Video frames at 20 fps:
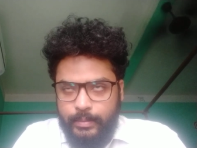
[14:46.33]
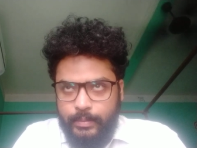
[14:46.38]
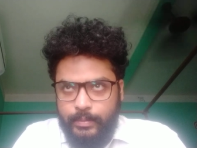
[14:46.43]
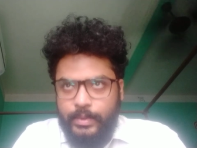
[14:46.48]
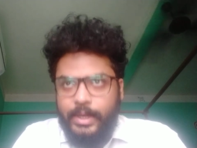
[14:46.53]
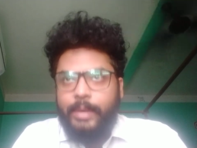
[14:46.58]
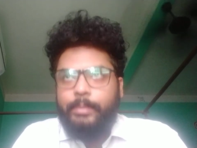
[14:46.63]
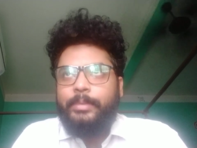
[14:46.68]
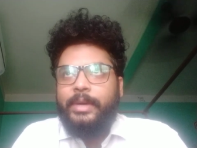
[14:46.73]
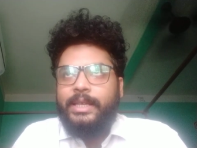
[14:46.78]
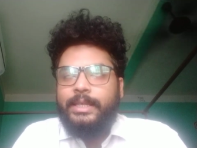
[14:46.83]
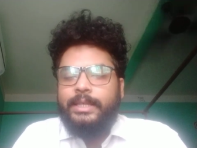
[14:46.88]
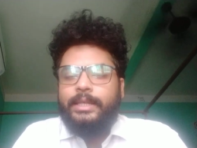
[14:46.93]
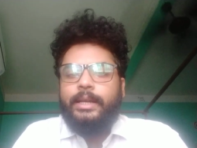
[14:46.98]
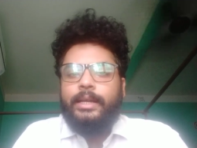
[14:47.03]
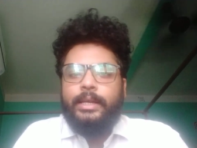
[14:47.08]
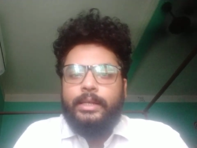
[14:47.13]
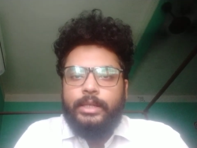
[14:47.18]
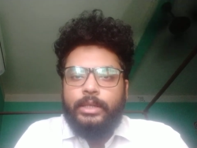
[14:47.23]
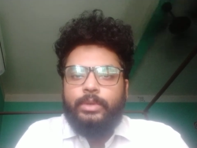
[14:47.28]
we are
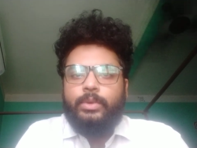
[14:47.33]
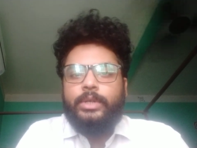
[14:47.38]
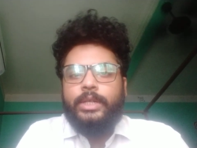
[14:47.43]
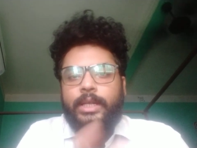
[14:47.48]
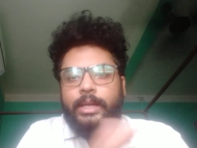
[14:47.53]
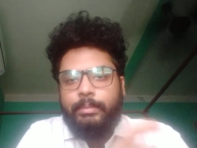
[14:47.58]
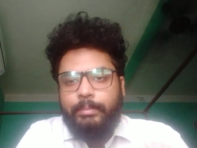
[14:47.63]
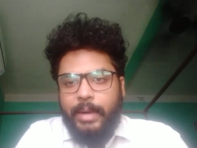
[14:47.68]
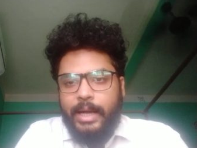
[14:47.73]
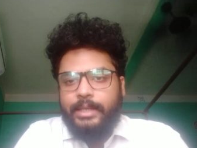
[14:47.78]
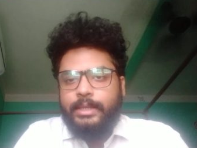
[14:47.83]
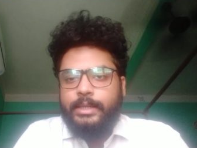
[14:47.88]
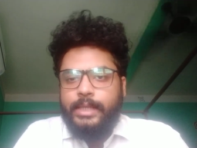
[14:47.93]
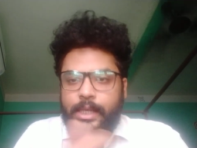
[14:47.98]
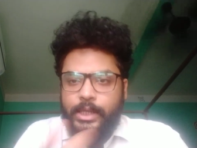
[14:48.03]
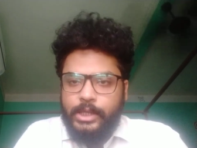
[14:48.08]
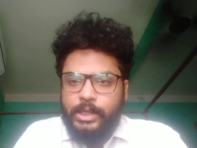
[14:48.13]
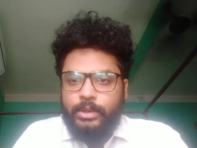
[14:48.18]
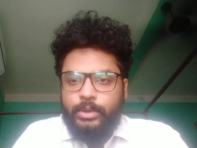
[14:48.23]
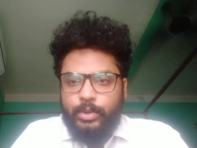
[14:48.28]
basically denoting a past
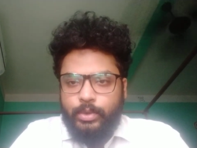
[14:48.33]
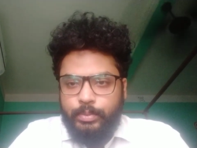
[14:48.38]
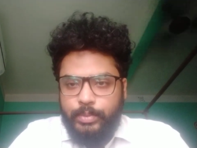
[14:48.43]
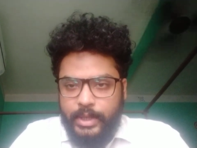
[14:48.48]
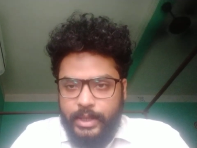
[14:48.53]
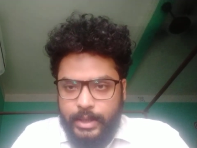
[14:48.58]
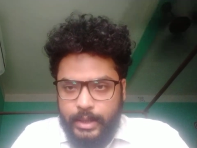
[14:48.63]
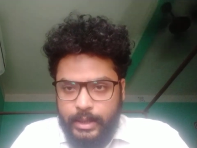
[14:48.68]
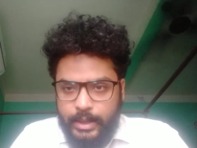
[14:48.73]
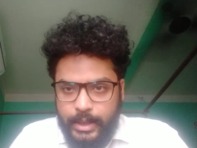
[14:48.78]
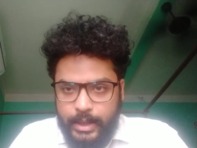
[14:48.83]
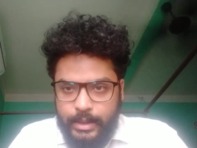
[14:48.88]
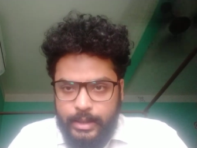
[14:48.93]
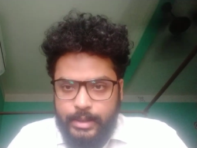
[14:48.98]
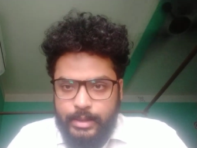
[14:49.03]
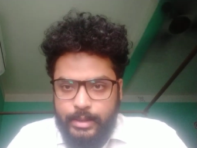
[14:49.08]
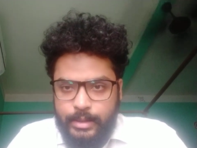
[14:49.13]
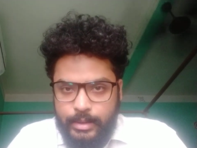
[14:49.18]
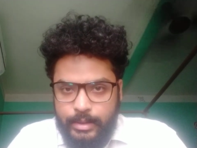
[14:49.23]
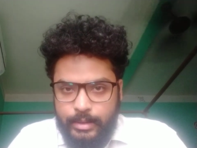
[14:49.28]
action through present
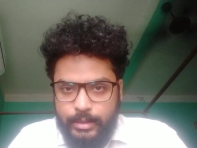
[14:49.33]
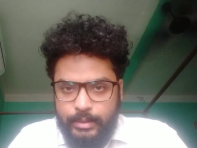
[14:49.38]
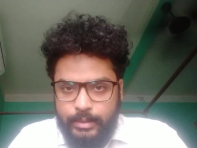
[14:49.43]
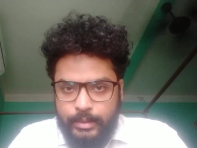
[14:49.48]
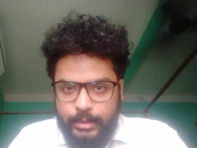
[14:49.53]
tense